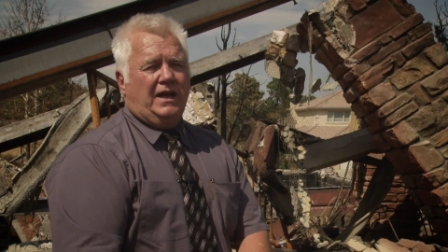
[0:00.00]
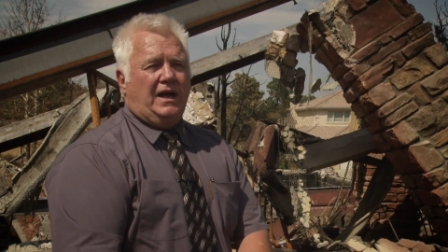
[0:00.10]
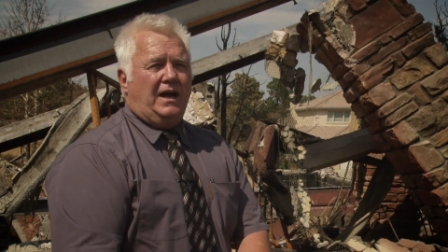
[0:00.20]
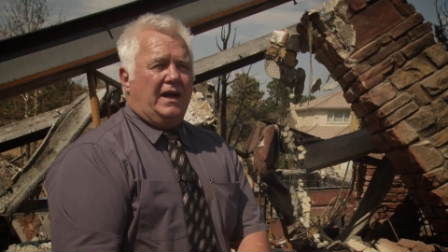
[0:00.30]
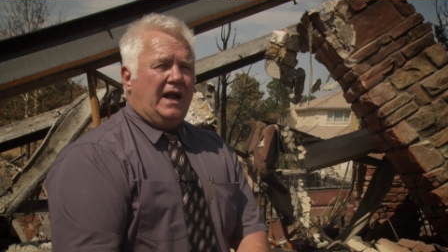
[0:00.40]

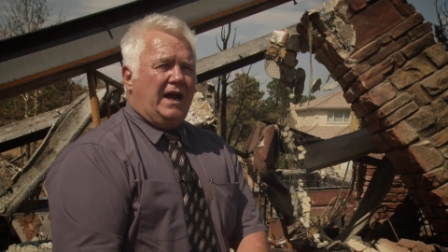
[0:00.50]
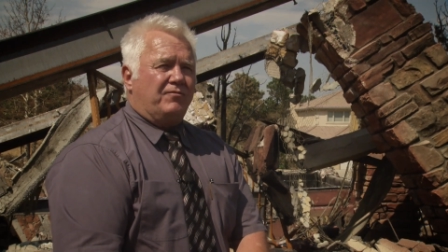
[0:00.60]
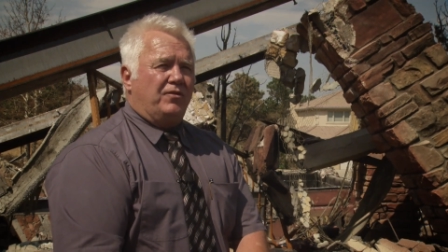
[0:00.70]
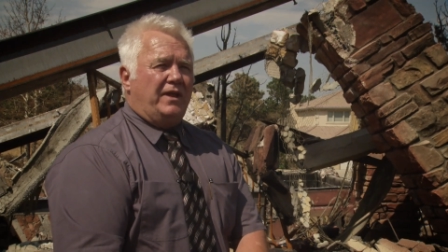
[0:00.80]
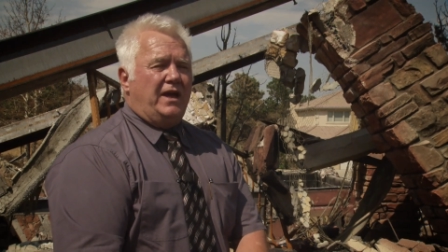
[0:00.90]

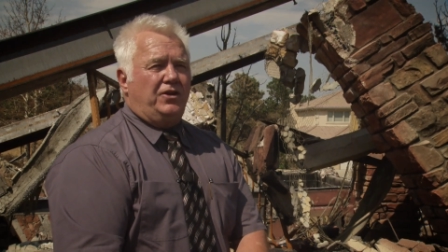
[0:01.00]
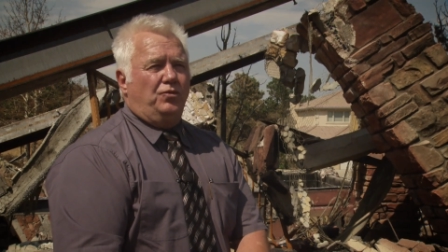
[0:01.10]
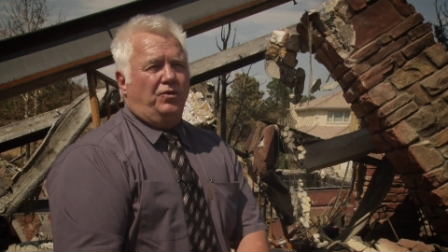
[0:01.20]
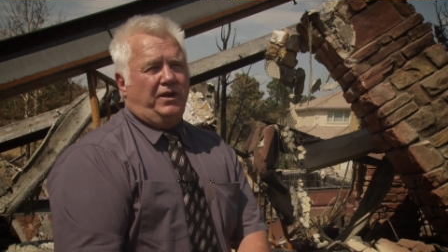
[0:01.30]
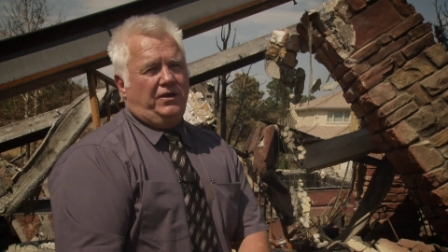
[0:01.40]
After that,
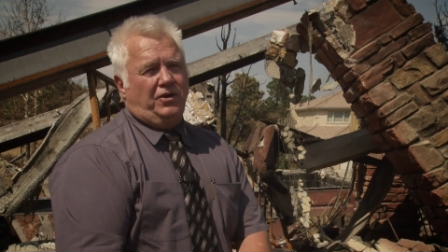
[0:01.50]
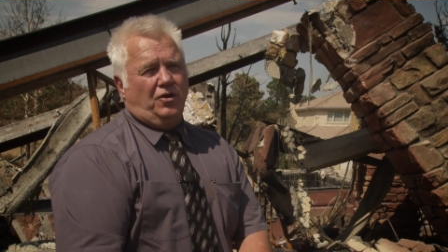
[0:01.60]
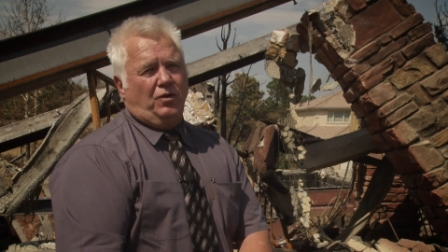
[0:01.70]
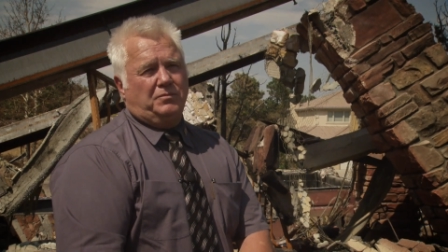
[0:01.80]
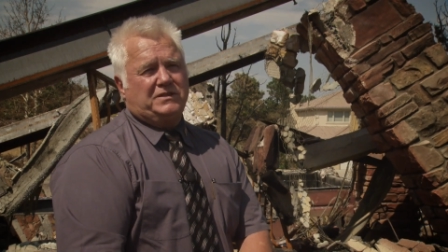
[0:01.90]
you will need to
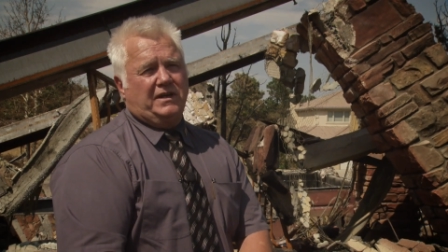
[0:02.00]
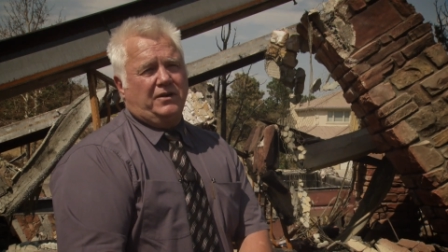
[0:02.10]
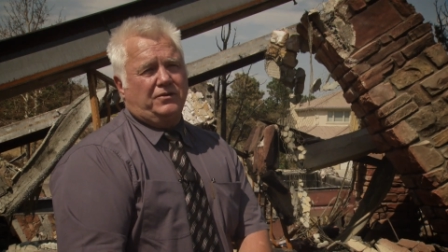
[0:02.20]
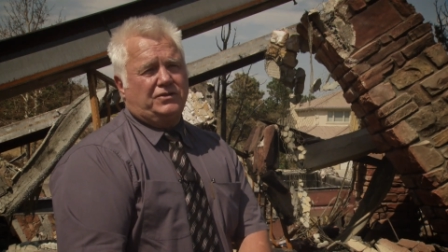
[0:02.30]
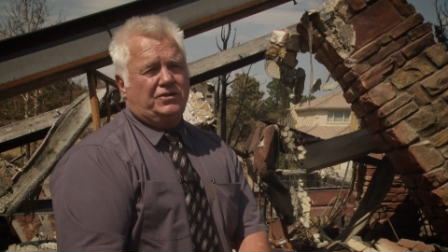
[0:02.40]
go
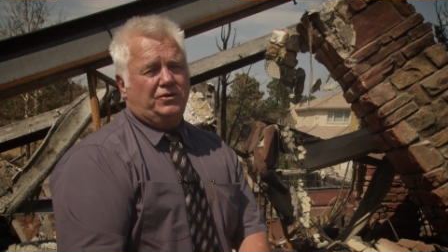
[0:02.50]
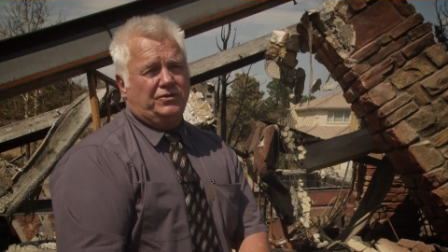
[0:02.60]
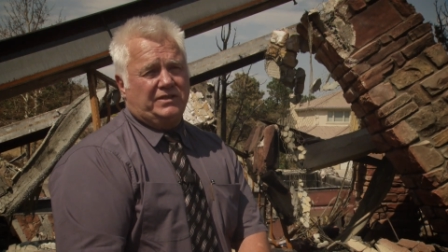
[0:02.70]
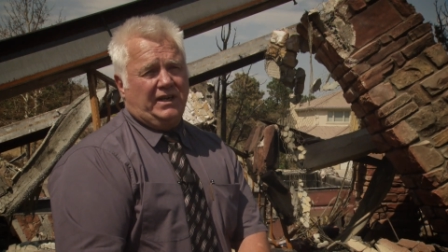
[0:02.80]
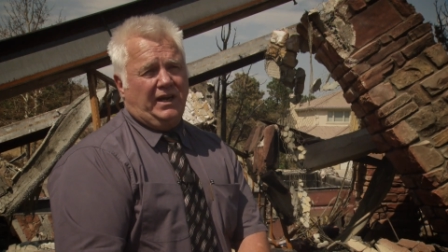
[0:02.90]
upstairs to
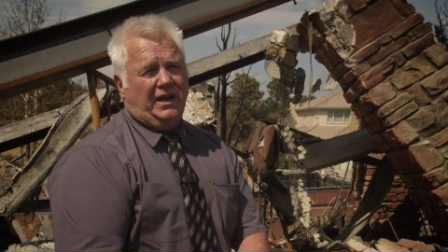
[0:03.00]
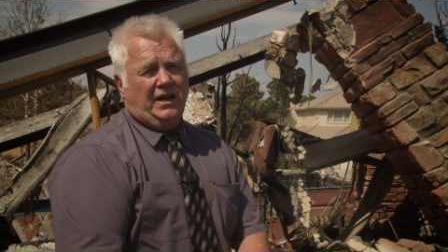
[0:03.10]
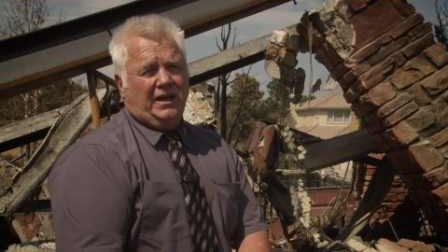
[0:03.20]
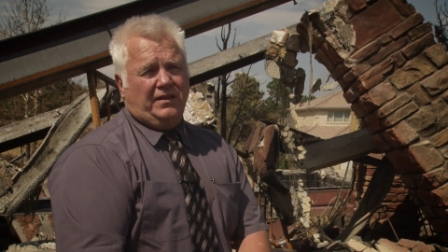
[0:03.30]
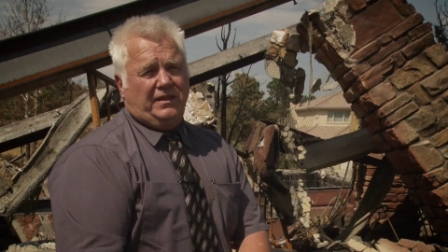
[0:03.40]
see
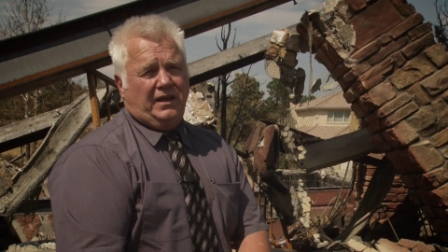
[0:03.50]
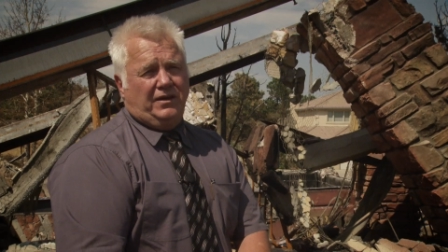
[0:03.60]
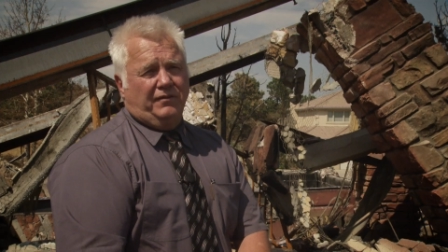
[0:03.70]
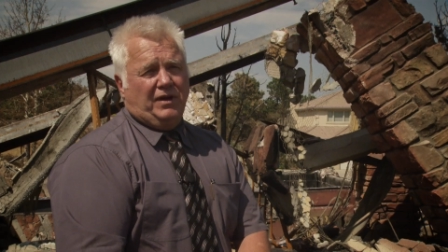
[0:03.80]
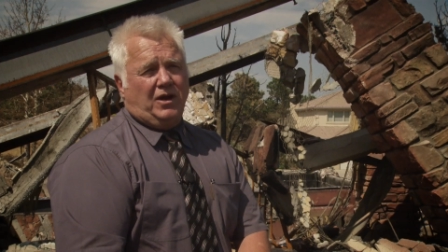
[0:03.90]
the
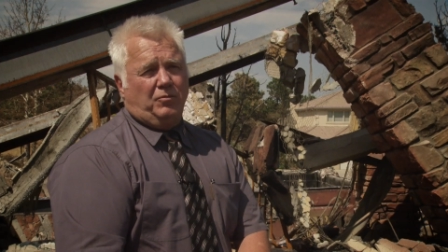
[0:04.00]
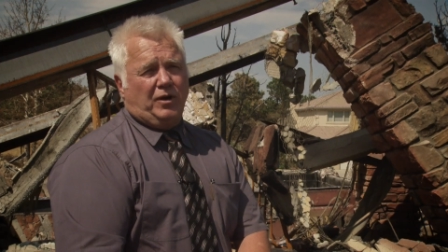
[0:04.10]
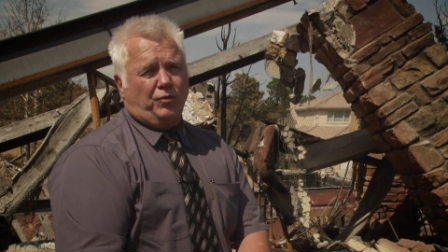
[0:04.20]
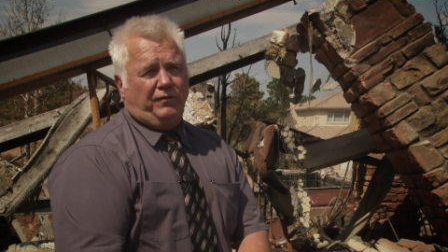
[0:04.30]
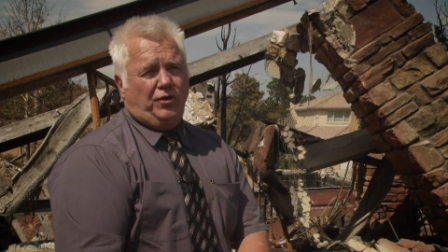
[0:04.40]

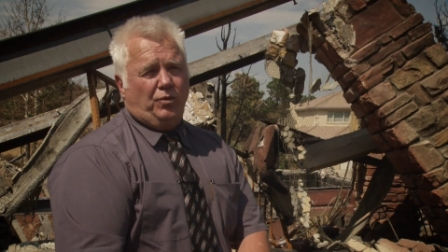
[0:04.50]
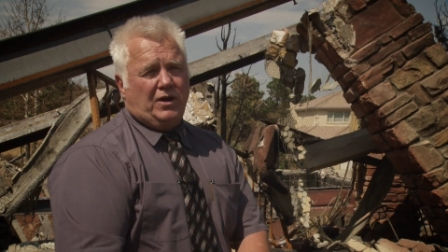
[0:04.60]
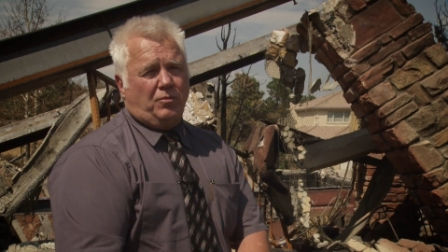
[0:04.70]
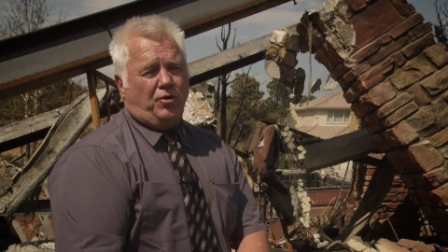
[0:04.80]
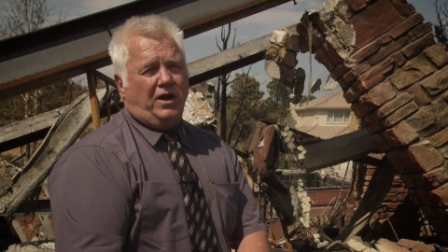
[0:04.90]
Development Review
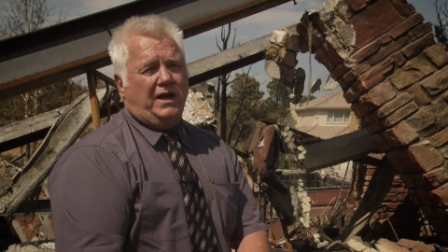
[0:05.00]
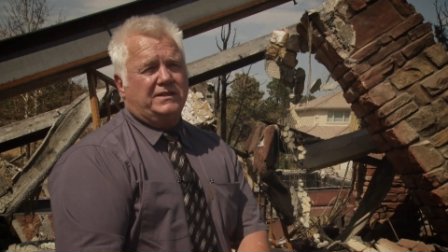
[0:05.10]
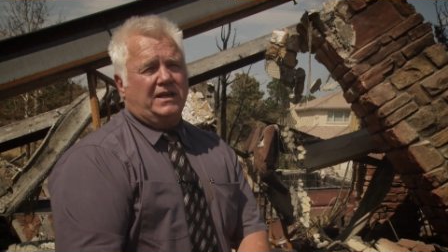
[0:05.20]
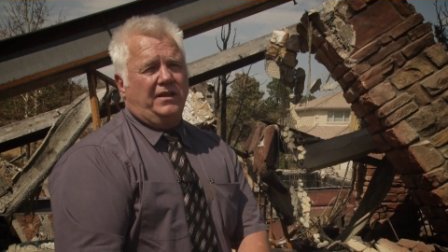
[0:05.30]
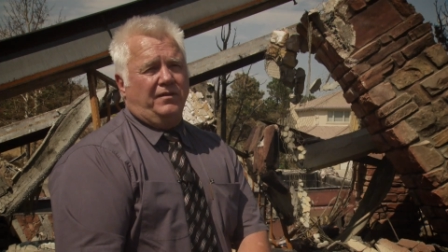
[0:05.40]

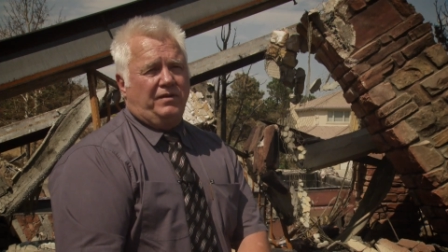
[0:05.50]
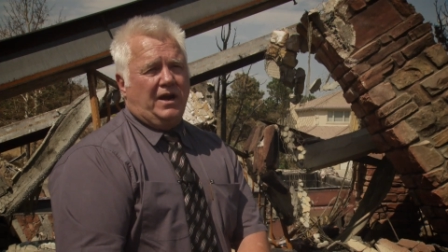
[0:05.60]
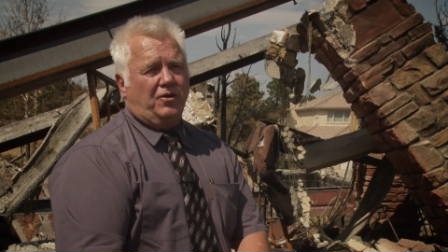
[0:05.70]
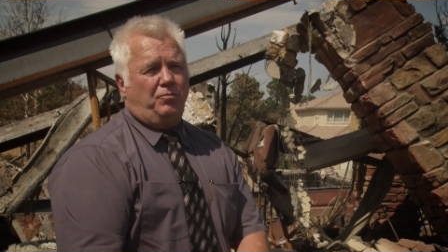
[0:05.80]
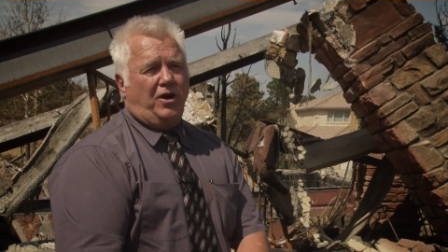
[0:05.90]
Enterprise and the
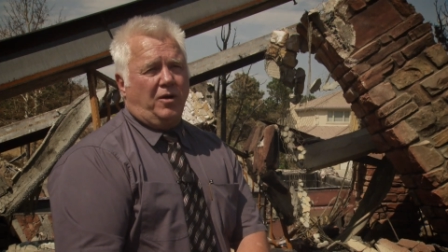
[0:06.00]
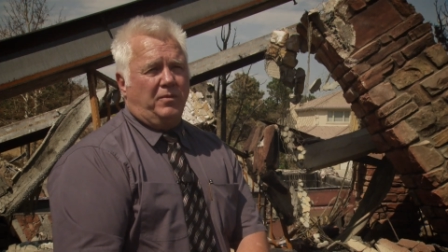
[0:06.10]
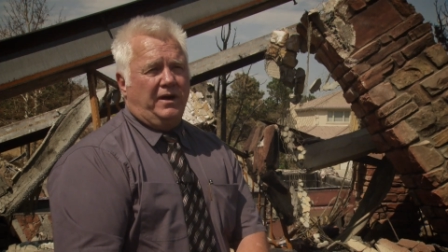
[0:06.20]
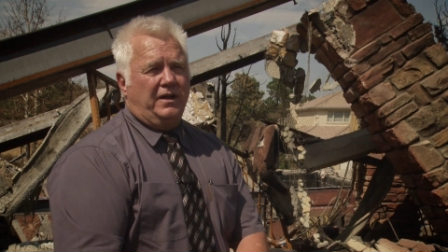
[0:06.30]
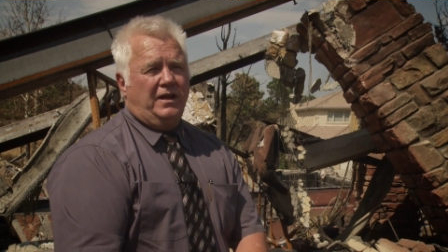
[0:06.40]
fire
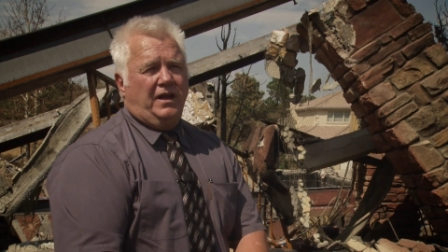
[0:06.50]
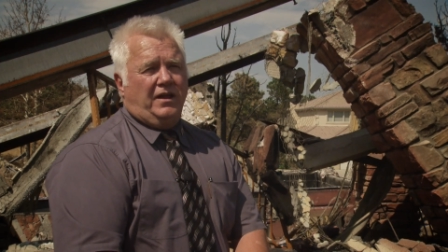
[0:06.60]
department.